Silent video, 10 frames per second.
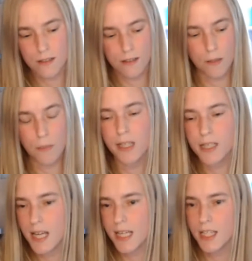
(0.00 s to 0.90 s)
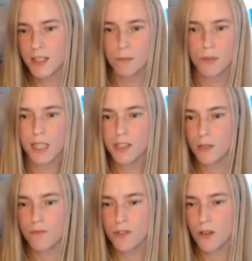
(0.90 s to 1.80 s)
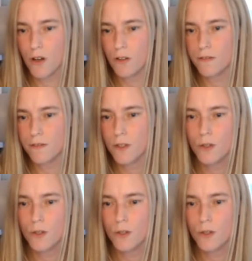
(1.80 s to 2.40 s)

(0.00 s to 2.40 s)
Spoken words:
appear taken, but they don't resolve,